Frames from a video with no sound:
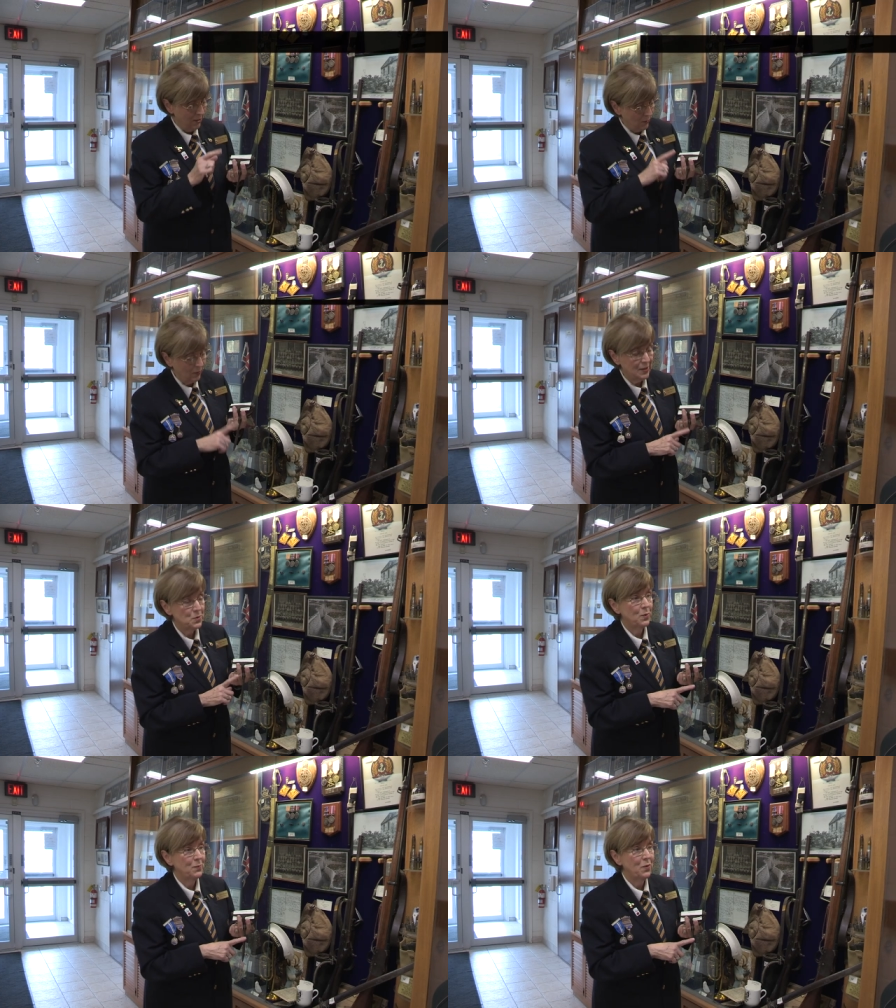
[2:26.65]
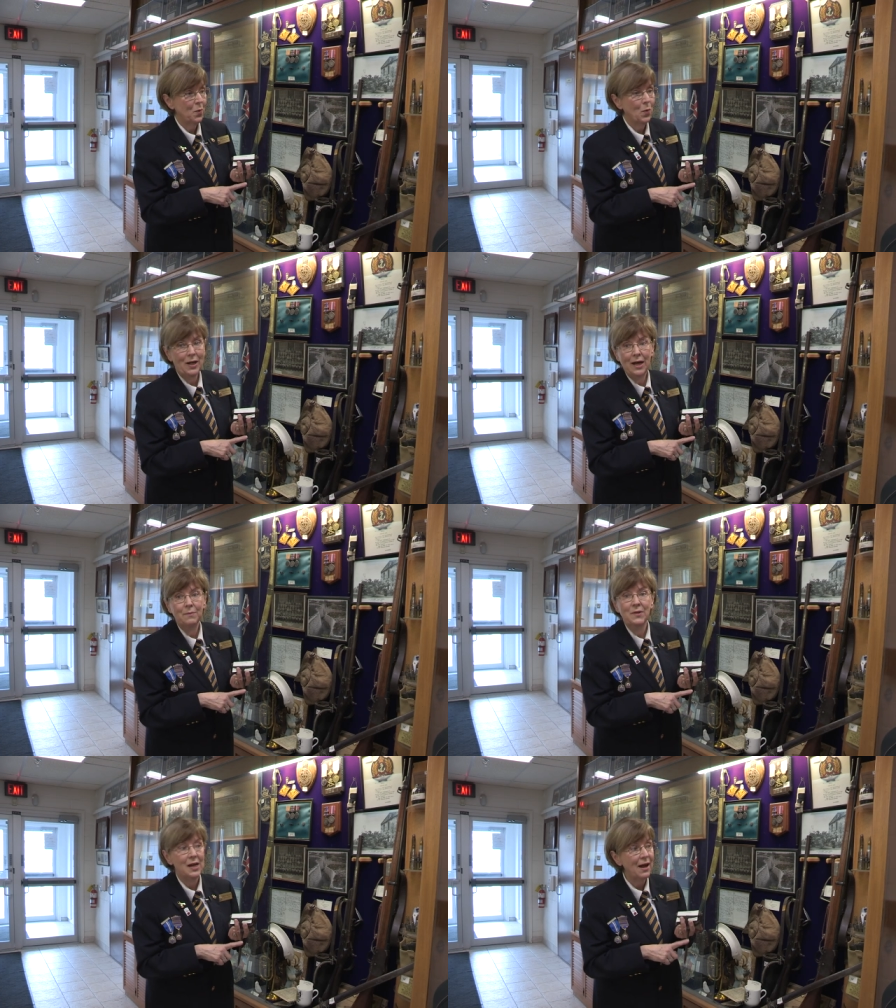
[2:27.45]
I. So this would be the one
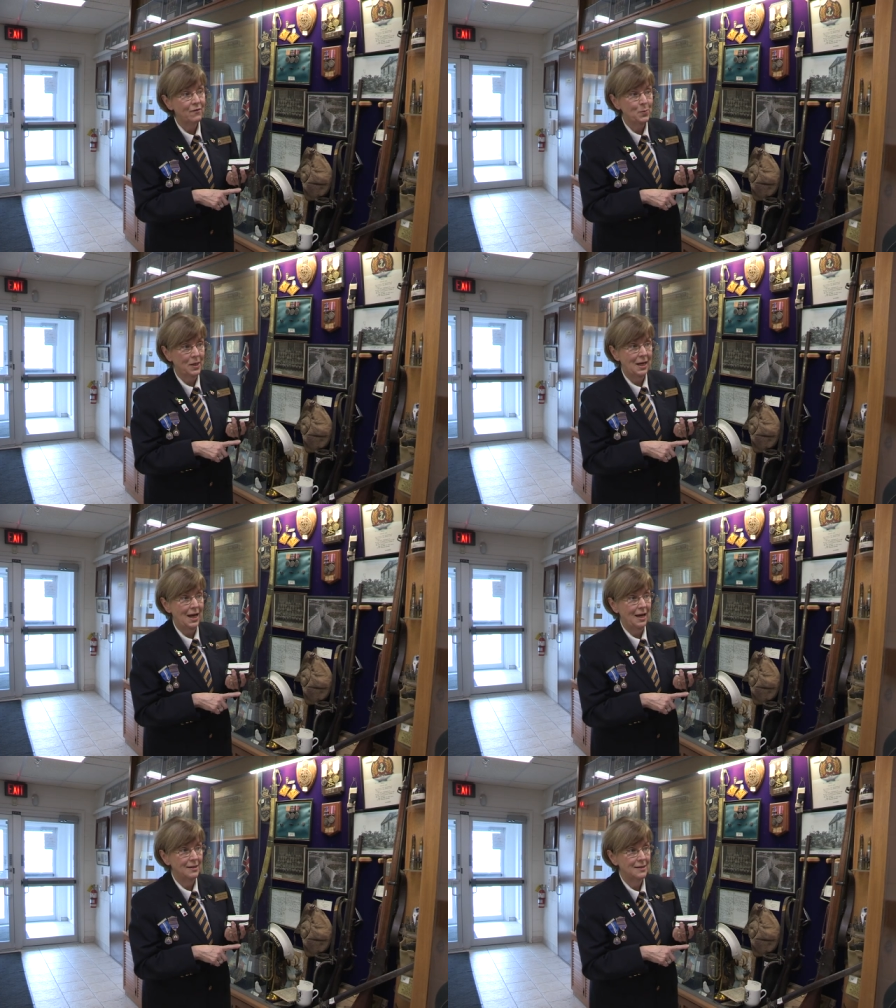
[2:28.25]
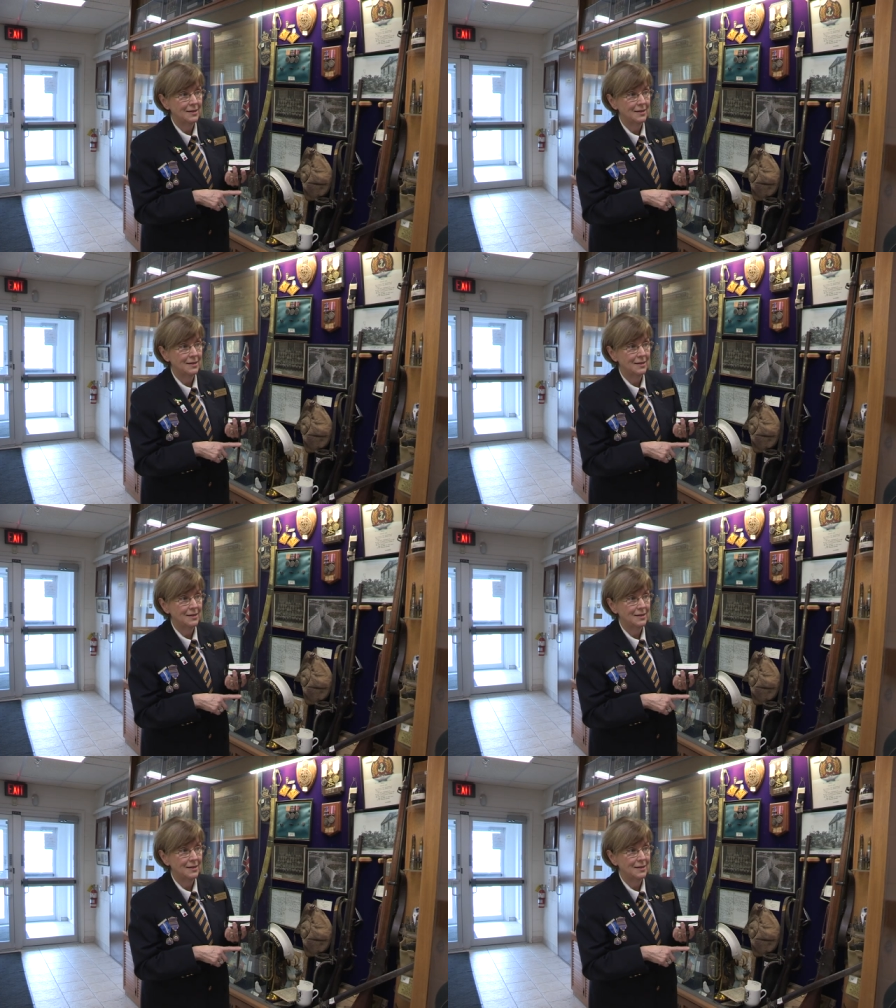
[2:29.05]
item that everybody had.